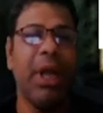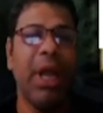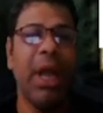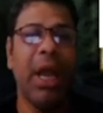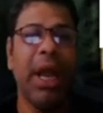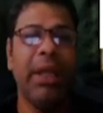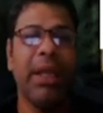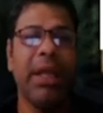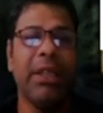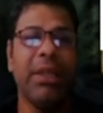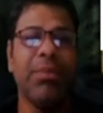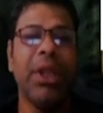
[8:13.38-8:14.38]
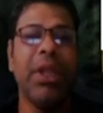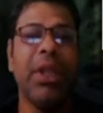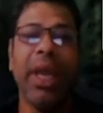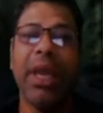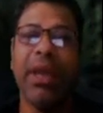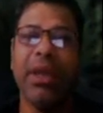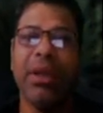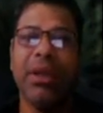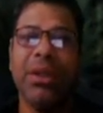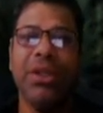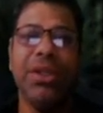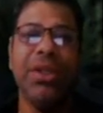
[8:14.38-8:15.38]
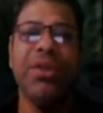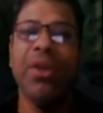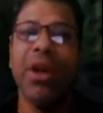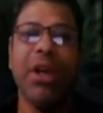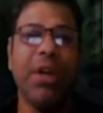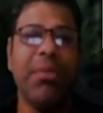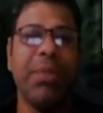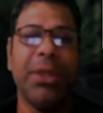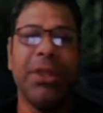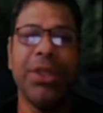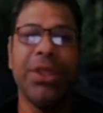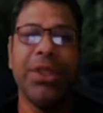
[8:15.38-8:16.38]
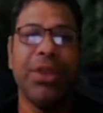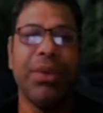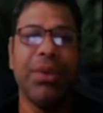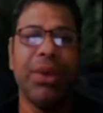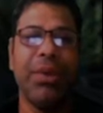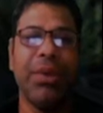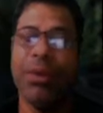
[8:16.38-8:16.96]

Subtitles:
Another example, they. This is not third person singular.